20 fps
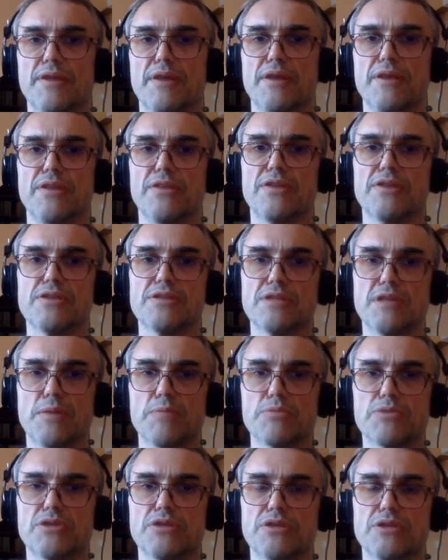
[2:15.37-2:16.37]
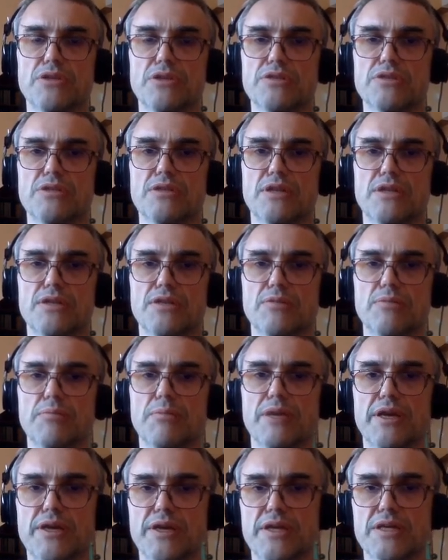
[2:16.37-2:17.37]
The assumption is that
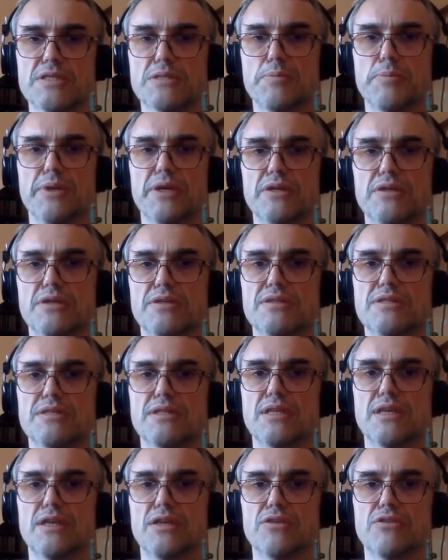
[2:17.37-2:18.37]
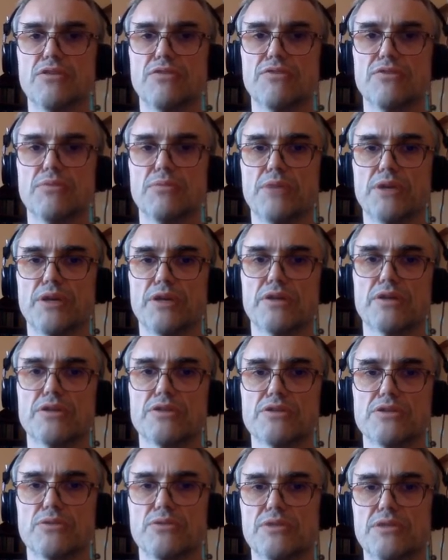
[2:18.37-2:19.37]
my expected state of the
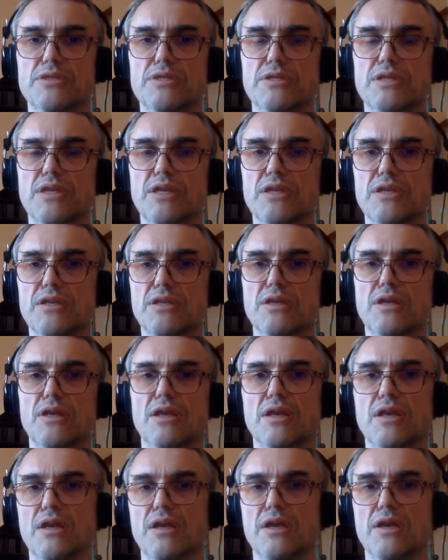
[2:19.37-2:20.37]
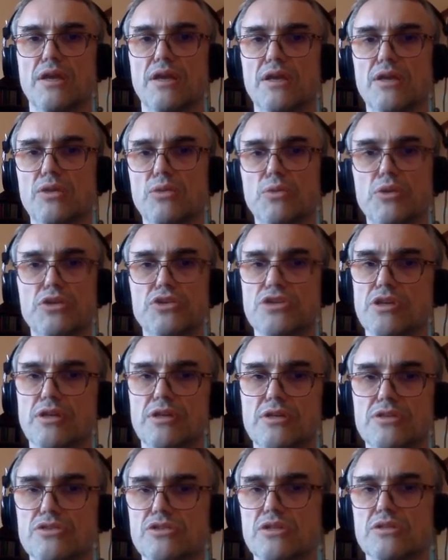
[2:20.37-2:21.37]
market, so the state in which I
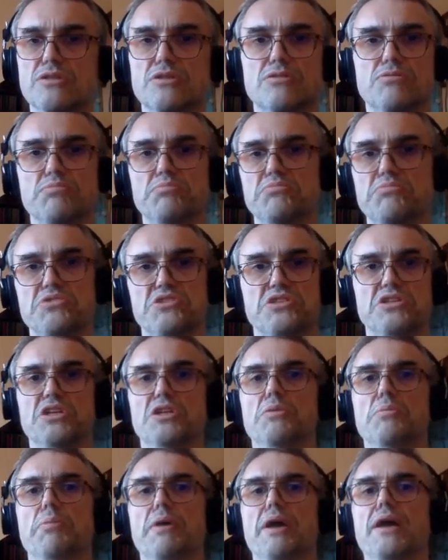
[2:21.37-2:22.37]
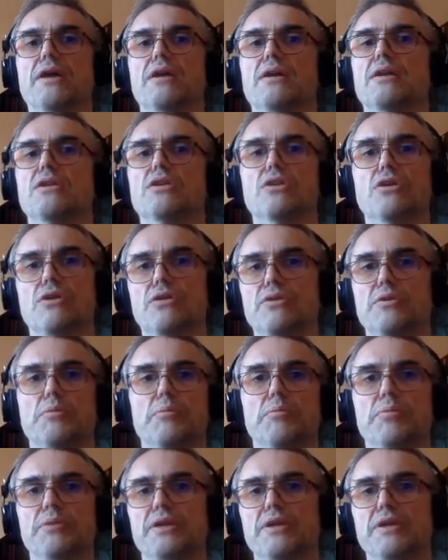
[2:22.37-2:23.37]
can just sit back and
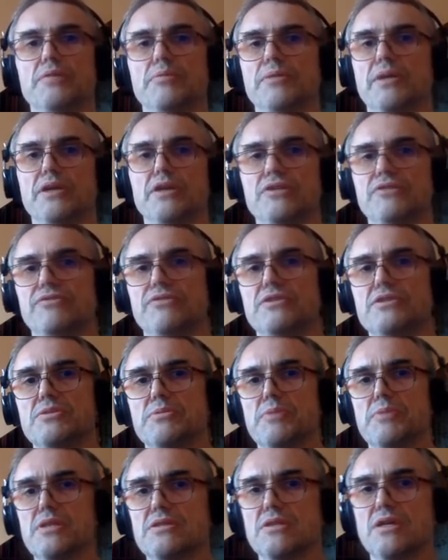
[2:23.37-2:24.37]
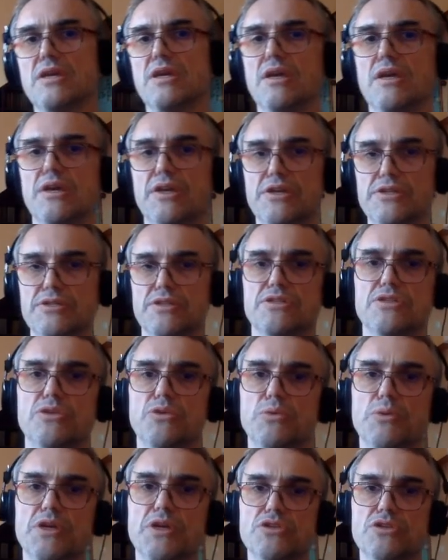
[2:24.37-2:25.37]
contemplate my investments, is a
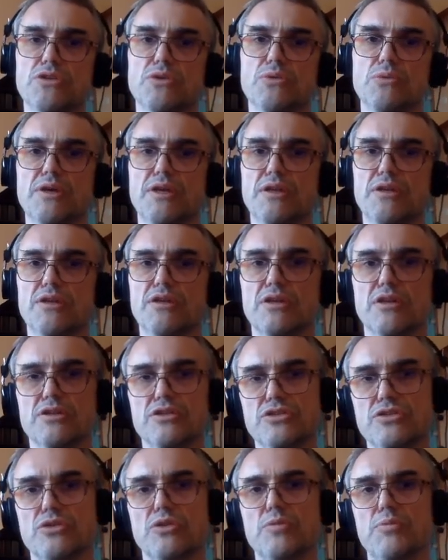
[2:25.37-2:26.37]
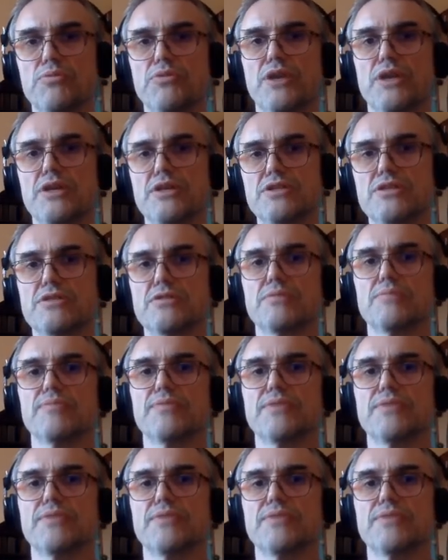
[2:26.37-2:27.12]
situation when the stock price